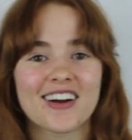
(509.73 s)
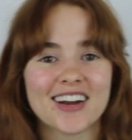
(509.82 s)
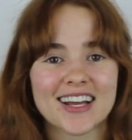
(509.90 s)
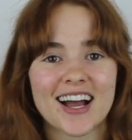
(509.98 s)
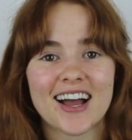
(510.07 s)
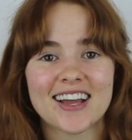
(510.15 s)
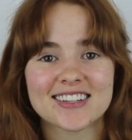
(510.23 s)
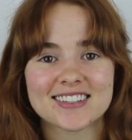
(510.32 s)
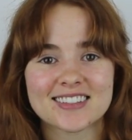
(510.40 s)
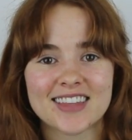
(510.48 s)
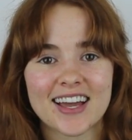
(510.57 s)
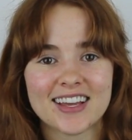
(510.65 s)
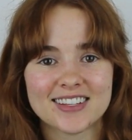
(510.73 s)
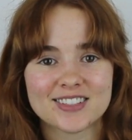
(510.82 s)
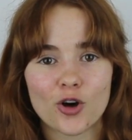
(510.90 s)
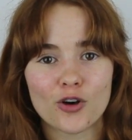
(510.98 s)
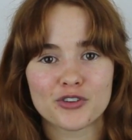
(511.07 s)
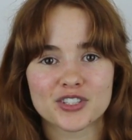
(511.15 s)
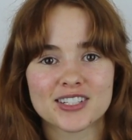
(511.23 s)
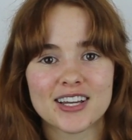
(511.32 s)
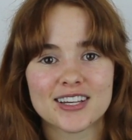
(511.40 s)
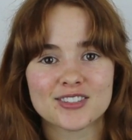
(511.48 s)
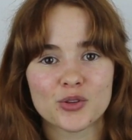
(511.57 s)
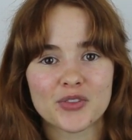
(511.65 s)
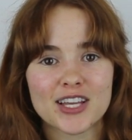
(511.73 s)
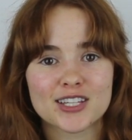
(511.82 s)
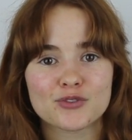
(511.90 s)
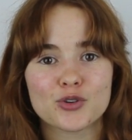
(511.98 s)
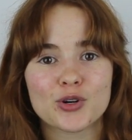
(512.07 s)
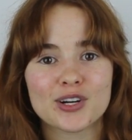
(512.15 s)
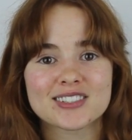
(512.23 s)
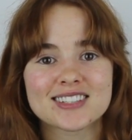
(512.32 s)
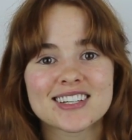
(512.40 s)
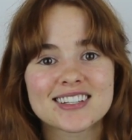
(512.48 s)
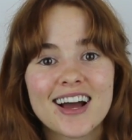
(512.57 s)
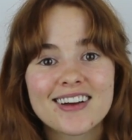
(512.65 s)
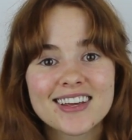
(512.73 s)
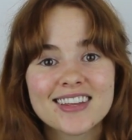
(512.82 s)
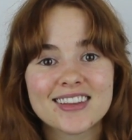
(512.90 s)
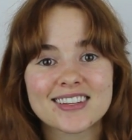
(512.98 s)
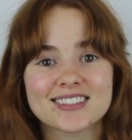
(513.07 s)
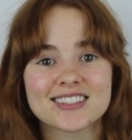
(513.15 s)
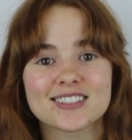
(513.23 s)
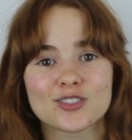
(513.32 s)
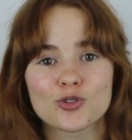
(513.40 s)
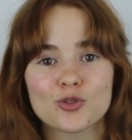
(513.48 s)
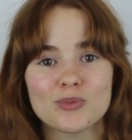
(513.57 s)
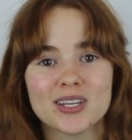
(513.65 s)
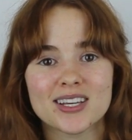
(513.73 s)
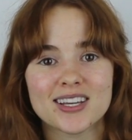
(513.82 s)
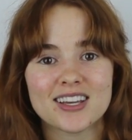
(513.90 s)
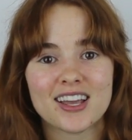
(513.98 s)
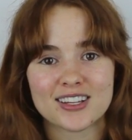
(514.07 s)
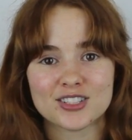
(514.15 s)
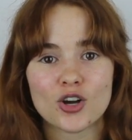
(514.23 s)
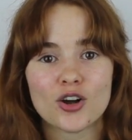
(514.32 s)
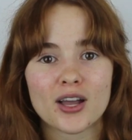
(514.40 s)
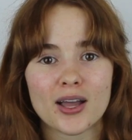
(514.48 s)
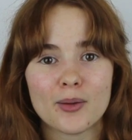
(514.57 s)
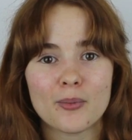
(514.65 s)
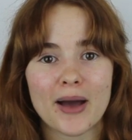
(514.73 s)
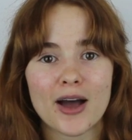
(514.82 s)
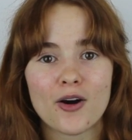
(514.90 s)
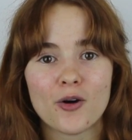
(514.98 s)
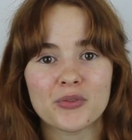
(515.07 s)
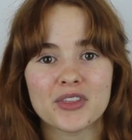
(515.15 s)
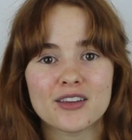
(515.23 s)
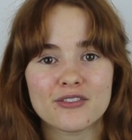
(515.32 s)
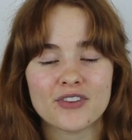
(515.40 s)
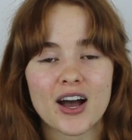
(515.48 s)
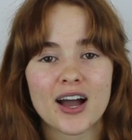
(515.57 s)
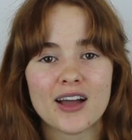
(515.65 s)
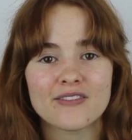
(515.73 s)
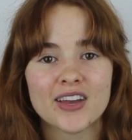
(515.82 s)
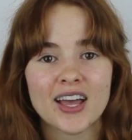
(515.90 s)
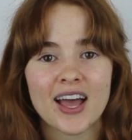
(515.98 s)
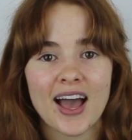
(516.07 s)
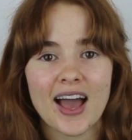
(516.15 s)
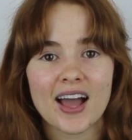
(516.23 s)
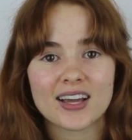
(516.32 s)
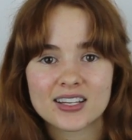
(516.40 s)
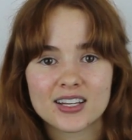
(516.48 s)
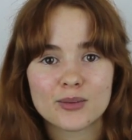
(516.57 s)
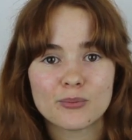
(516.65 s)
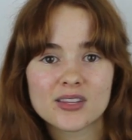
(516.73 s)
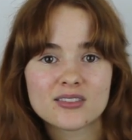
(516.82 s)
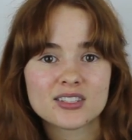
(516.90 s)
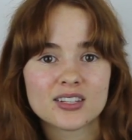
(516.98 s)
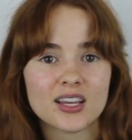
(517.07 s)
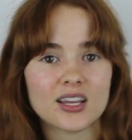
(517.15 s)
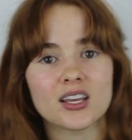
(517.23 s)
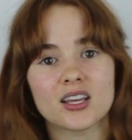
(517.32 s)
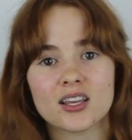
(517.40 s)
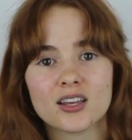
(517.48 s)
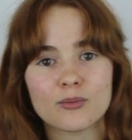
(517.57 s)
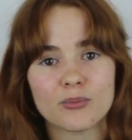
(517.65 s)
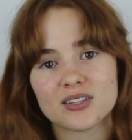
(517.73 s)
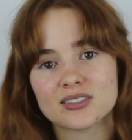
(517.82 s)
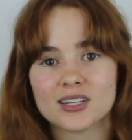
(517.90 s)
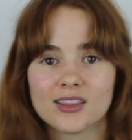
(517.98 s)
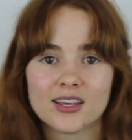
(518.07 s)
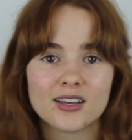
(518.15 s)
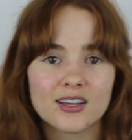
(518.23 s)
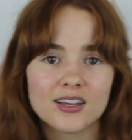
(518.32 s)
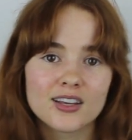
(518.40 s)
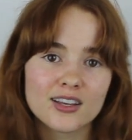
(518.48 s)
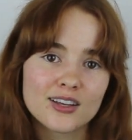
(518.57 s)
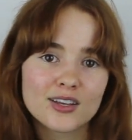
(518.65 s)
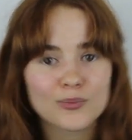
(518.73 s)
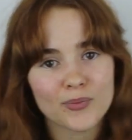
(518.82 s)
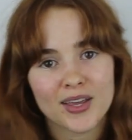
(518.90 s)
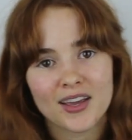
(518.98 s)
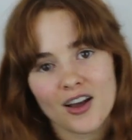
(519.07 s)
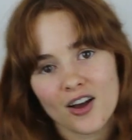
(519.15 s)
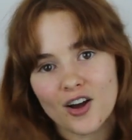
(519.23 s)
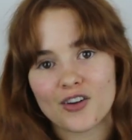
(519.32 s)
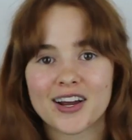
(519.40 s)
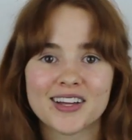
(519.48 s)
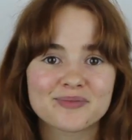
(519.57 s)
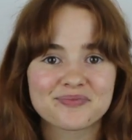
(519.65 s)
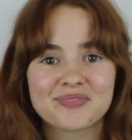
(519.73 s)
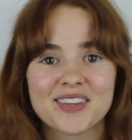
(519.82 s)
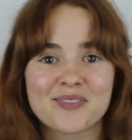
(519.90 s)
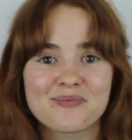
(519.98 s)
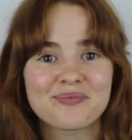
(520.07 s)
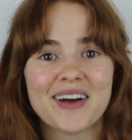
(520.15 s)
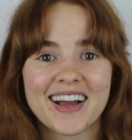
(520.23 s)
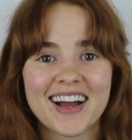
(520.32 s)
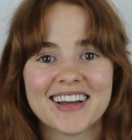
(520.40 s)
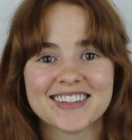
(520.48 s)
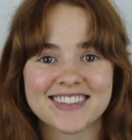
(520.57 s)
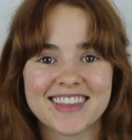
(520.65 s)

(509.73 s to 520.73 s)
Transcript: right, guys, that is all for today. So thanks for sitting down and listening to me talk about the five acne myths and busting them. All right. Bye, guys.